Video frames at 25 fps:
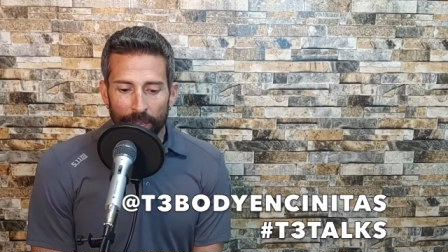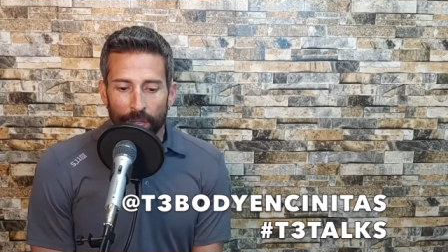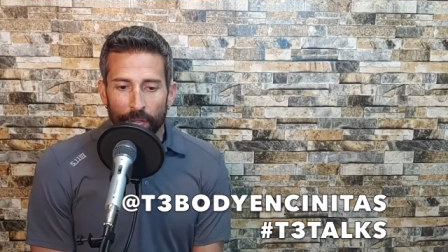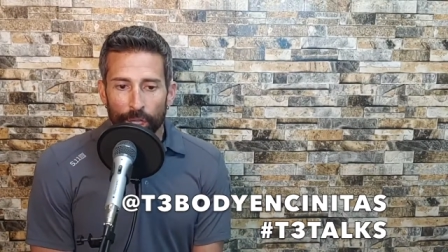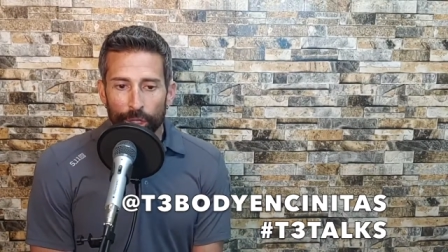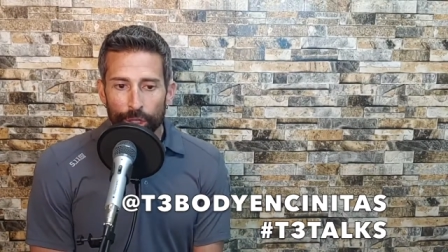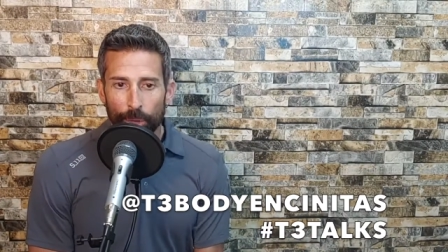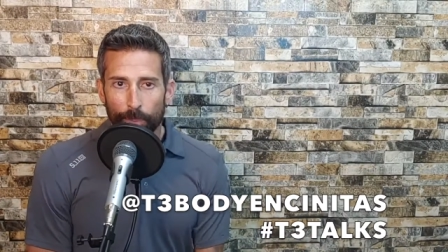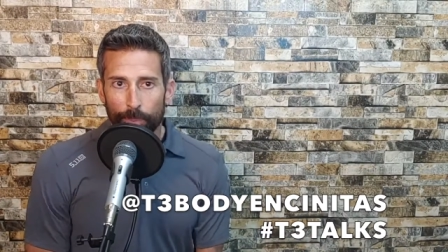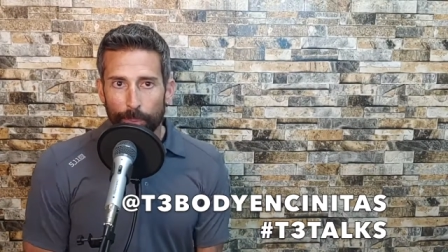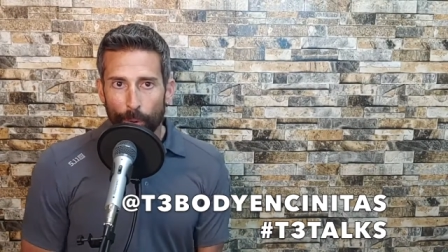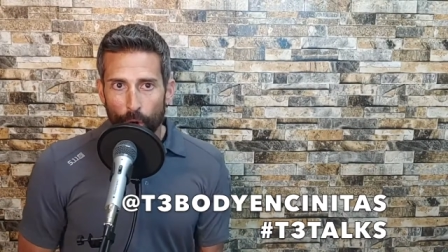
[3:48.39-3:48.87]

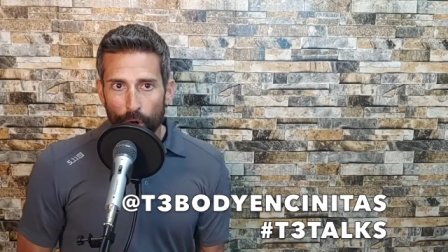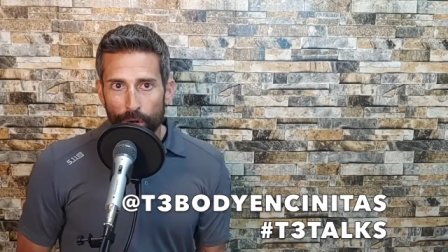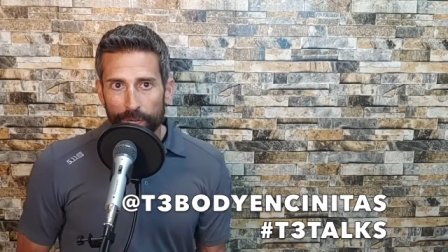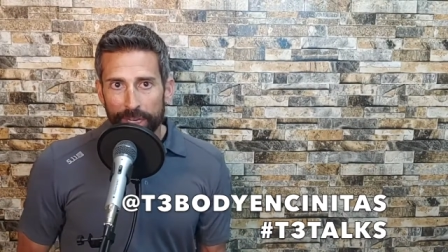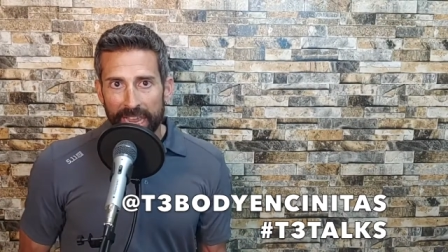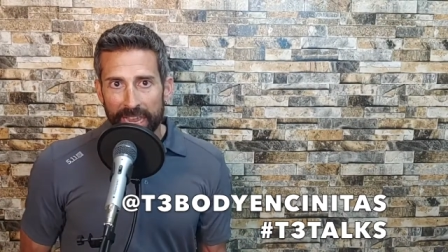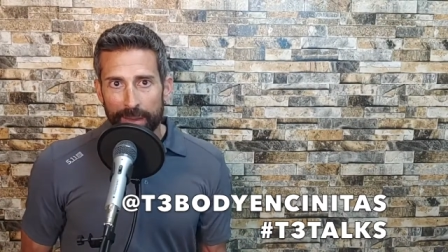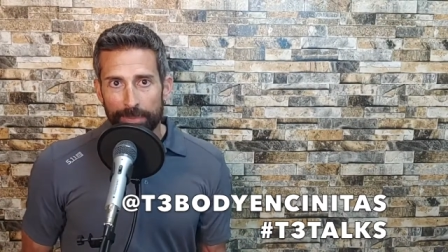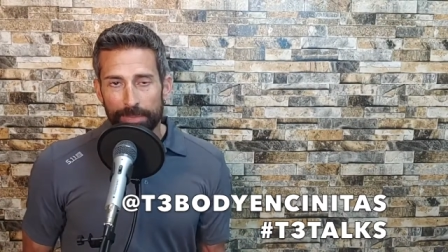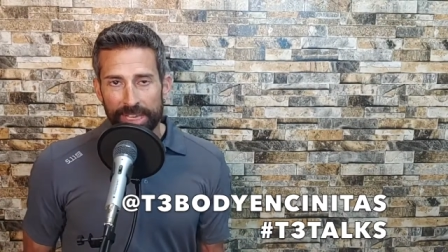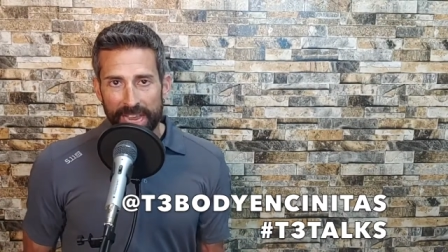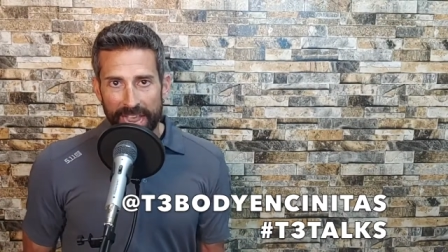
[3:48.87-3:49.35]
The board
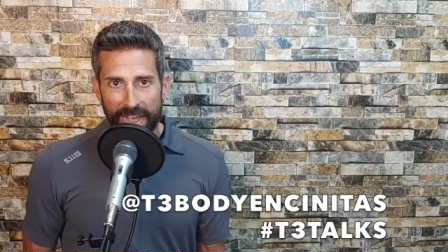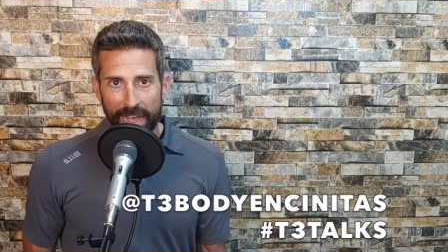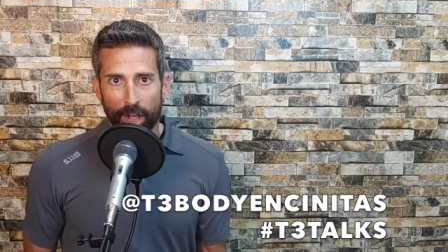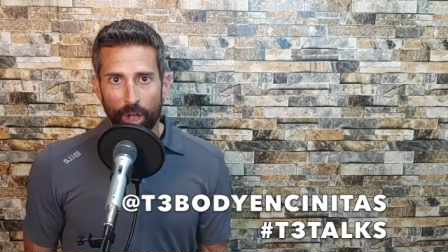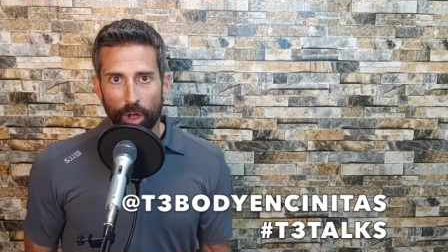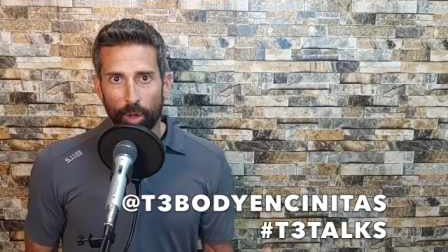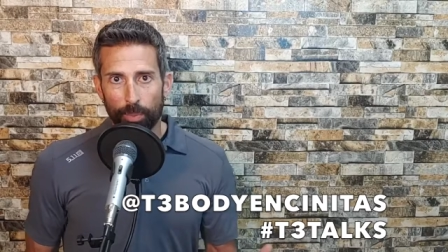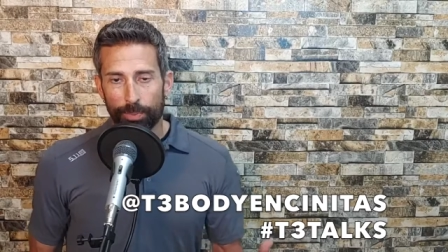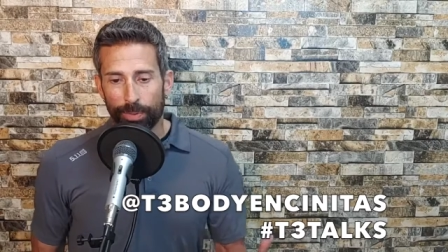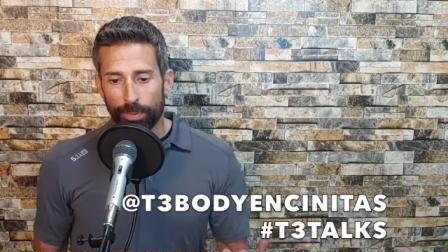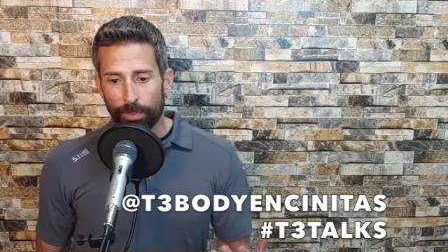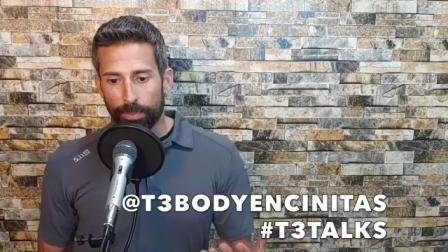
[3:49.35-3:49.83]
games
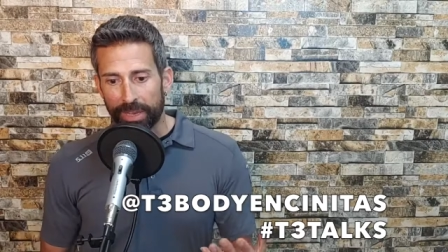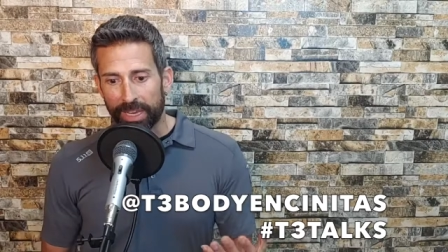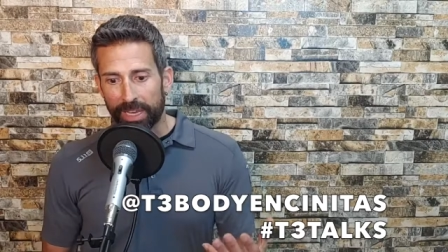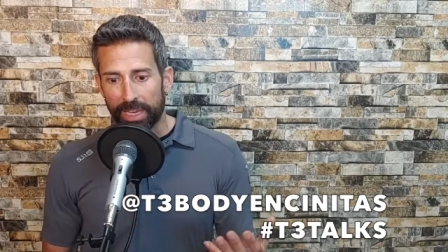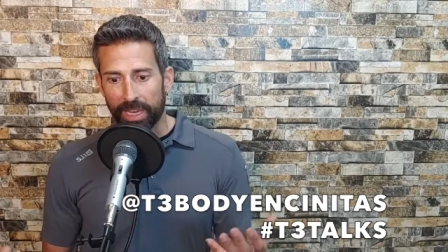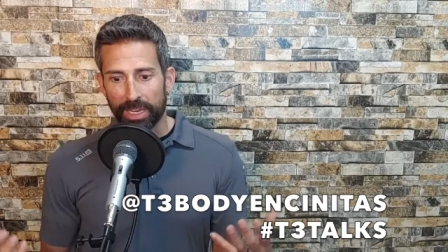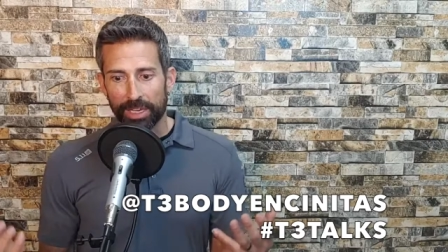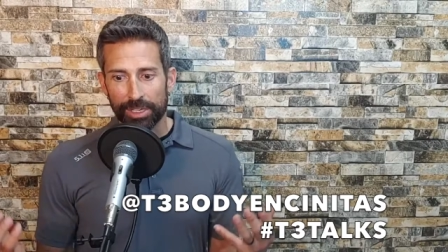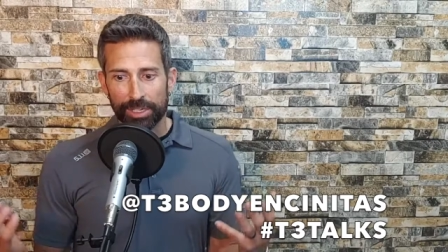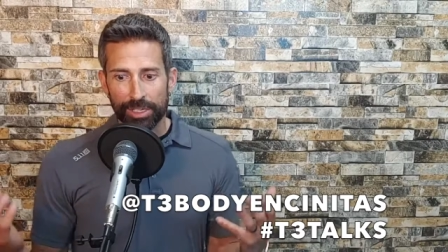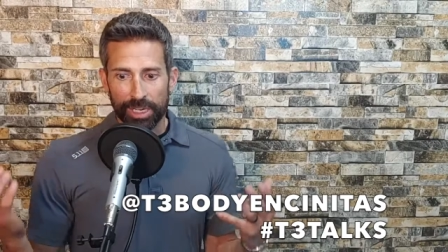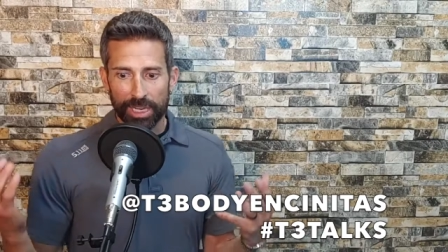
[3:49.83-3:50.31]
help
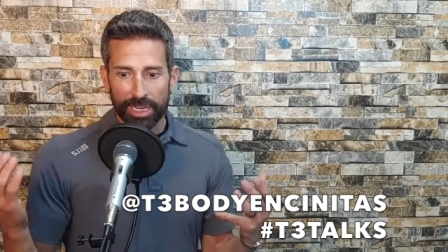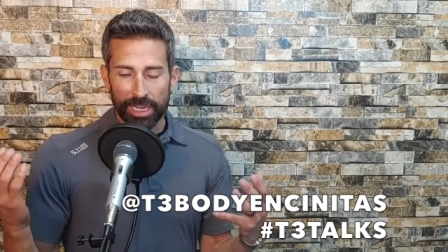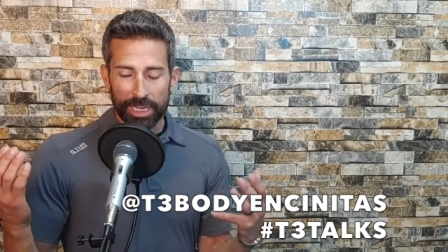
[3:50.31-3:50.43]
because,